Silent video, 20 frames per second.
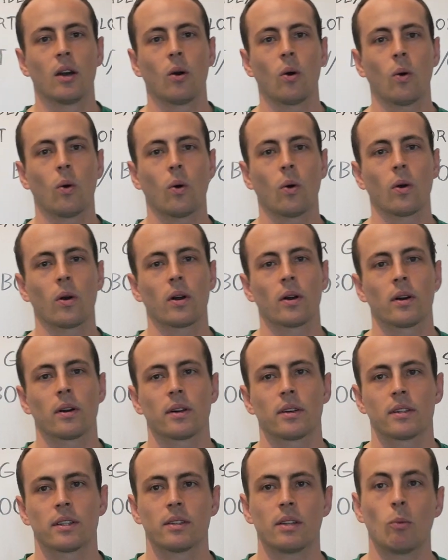
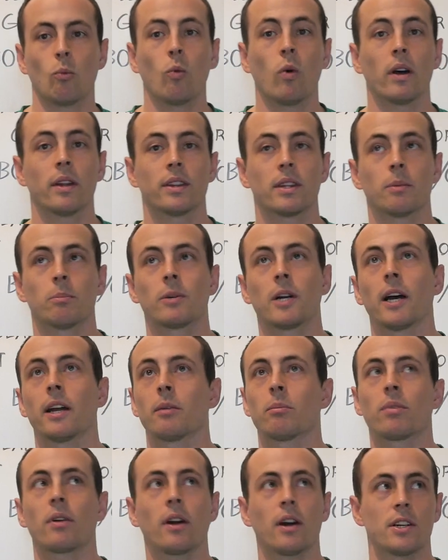or what the kind
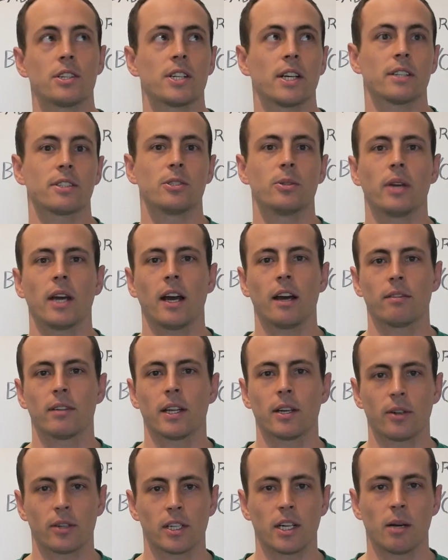of projects you have
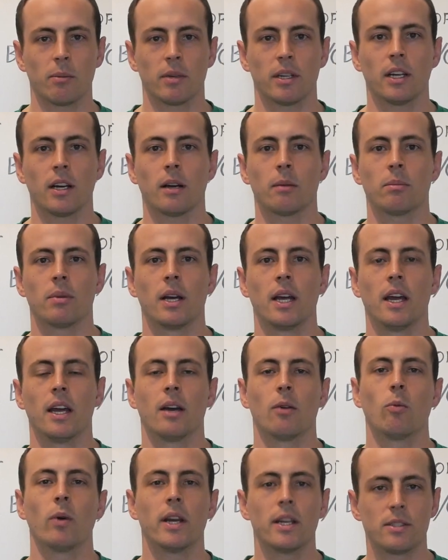that are coming up,
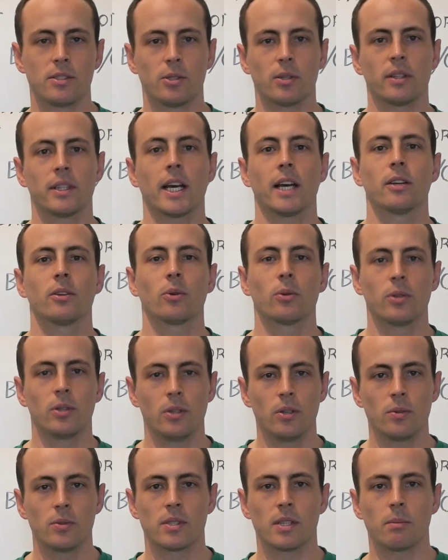ways that you'll
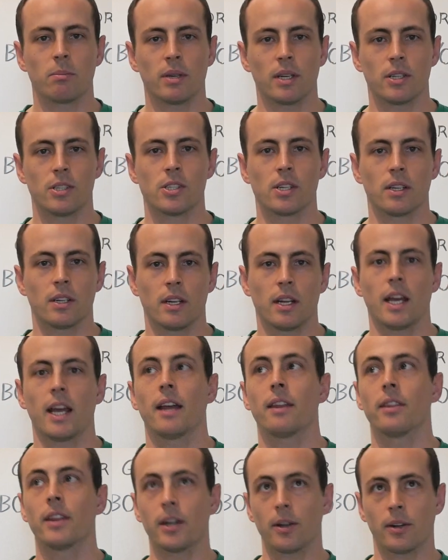use the Pigeon
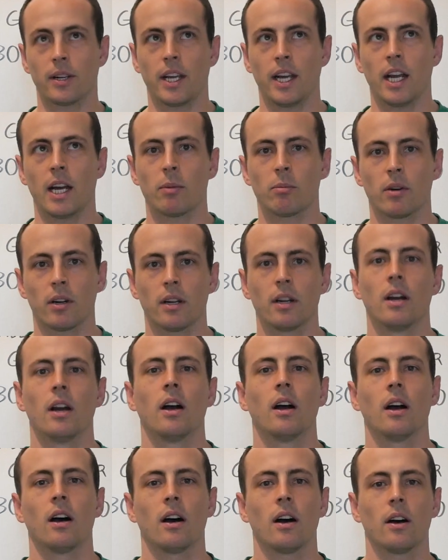and their camera
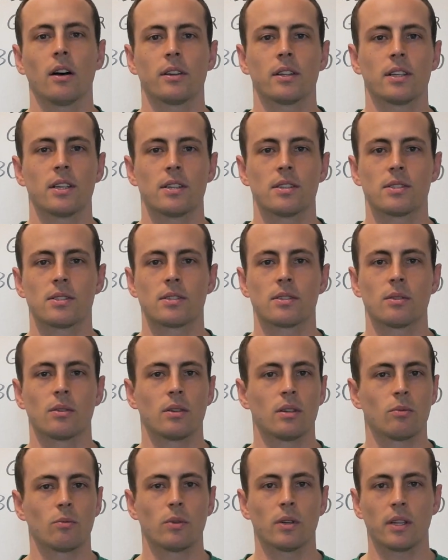on these
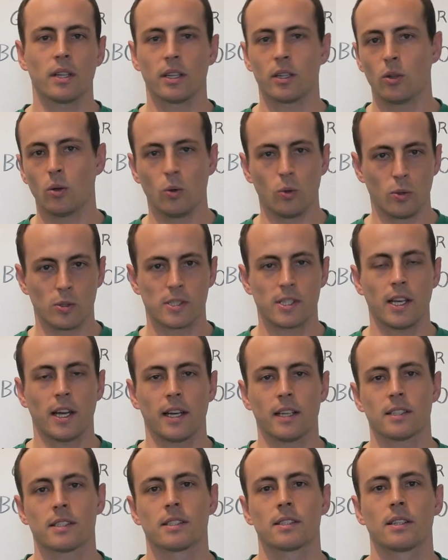really cool
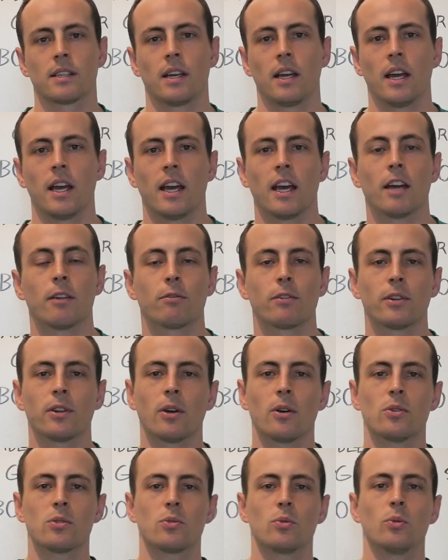sets. And for
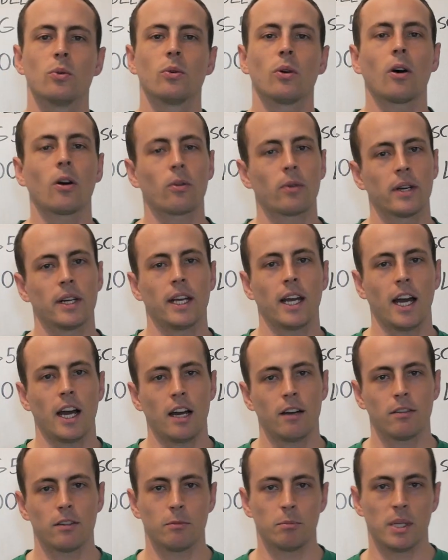those who already
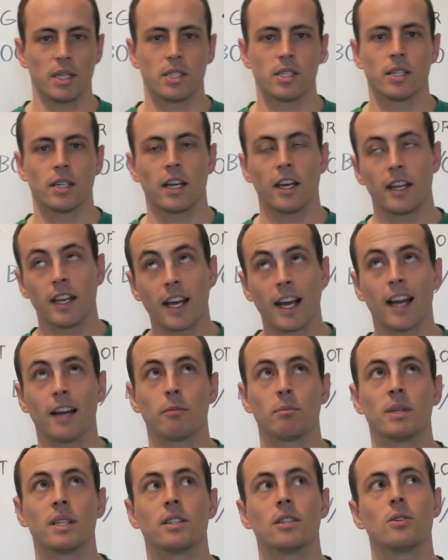have a Pigeon and
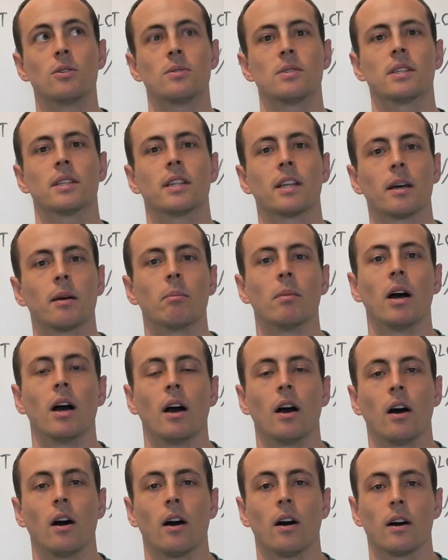have been using them
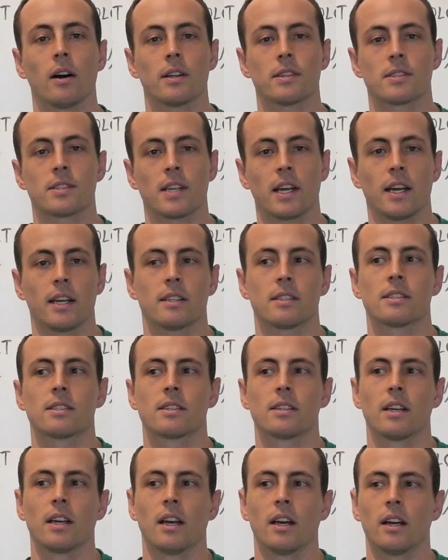on sets,